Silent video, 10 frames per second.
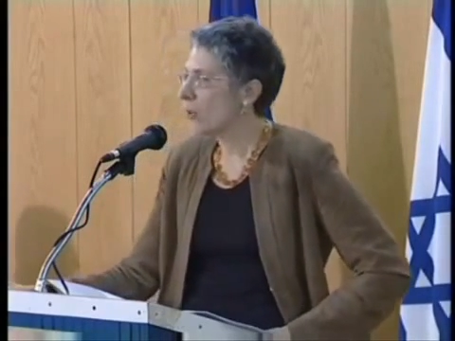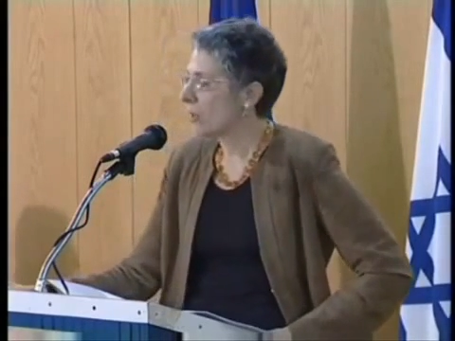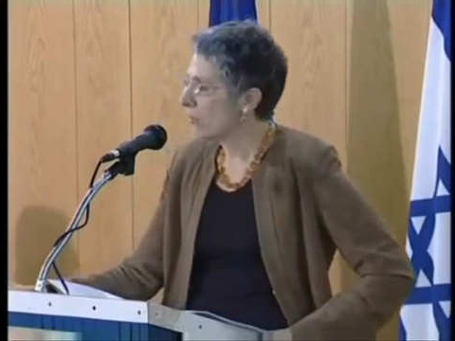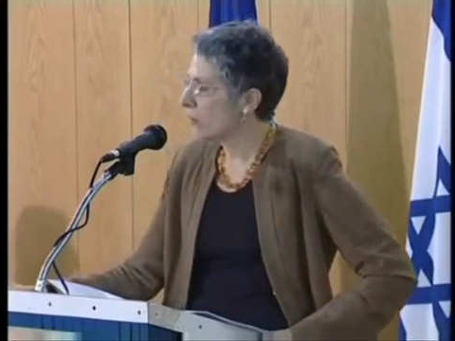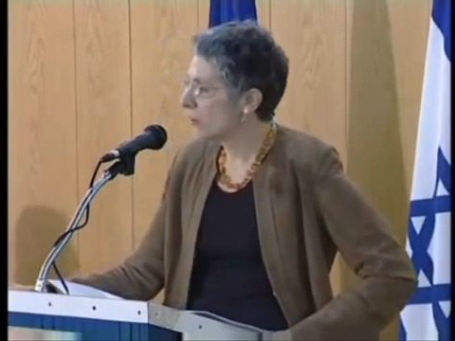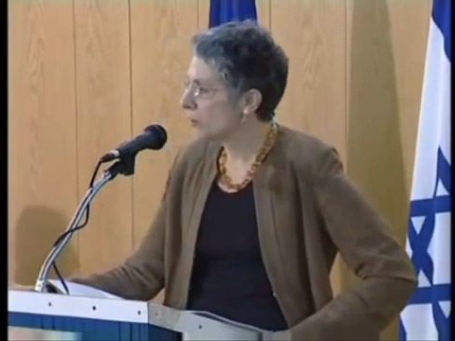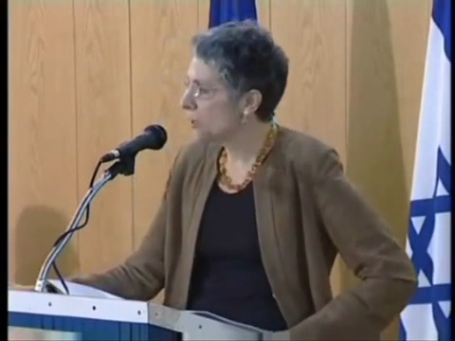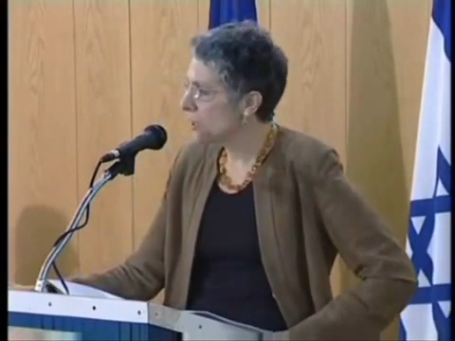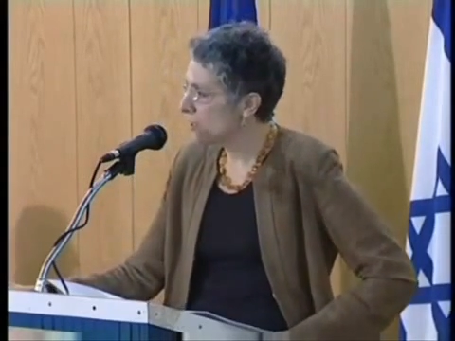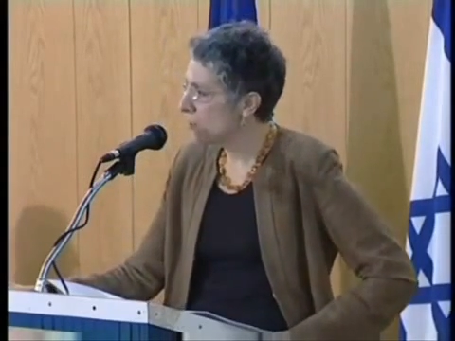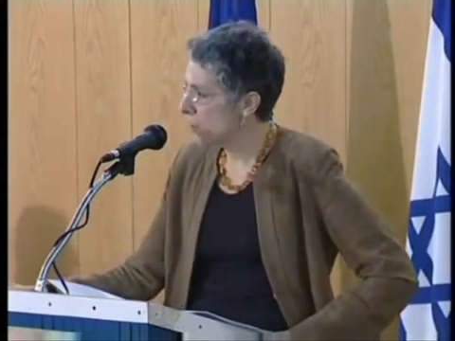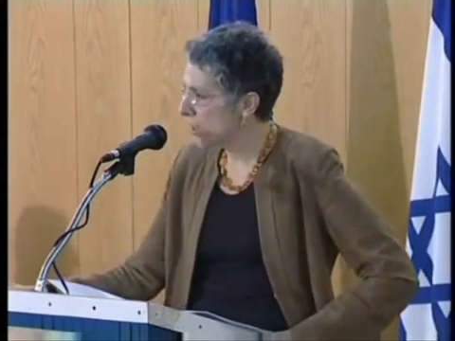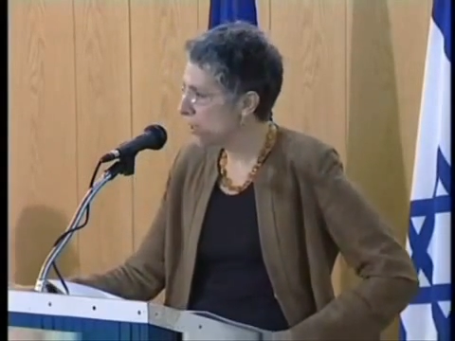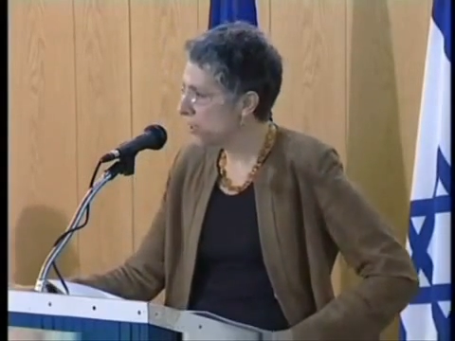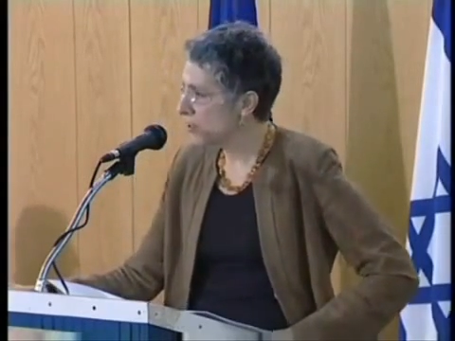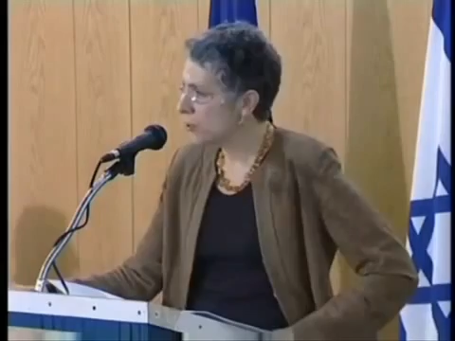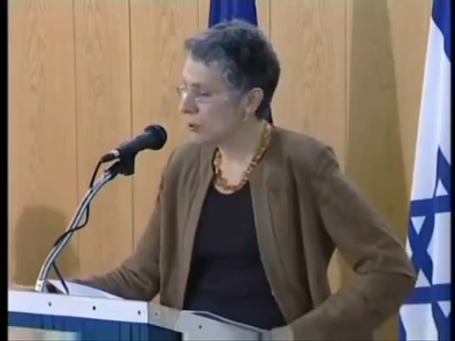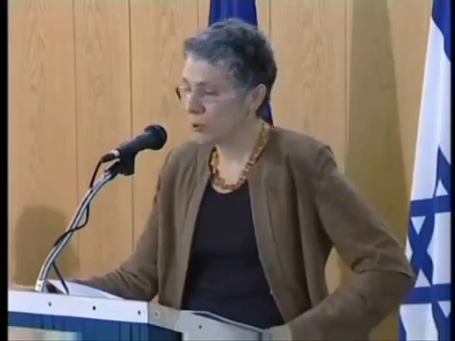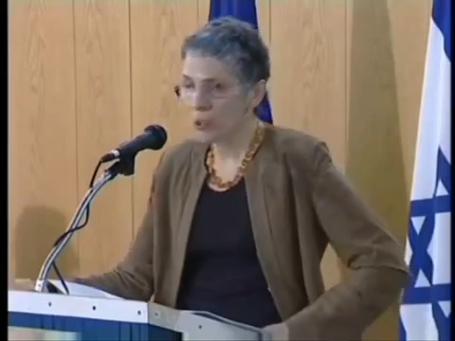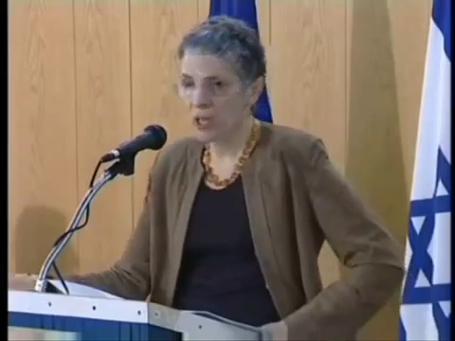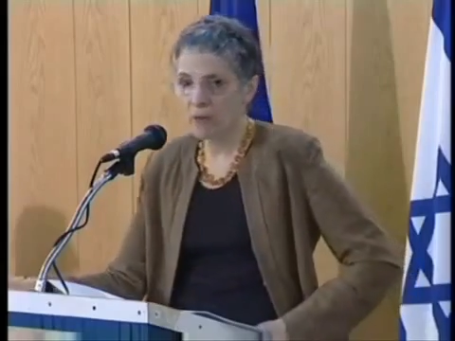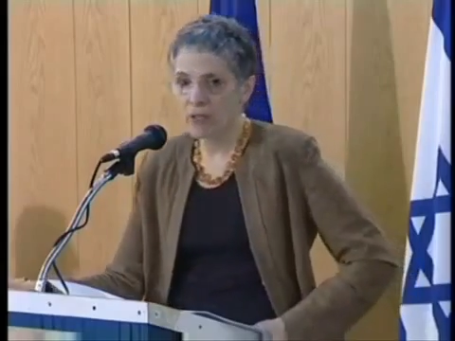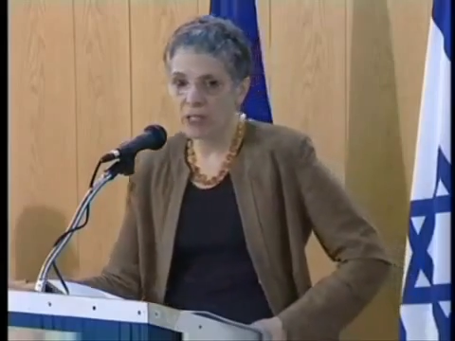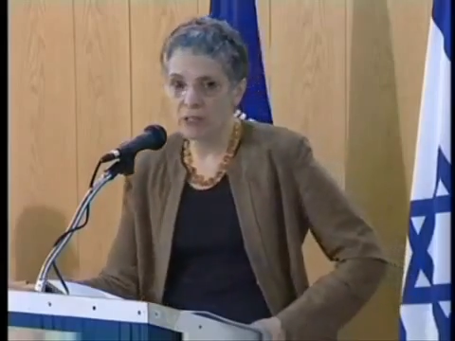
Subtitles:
We're not even on the same page. We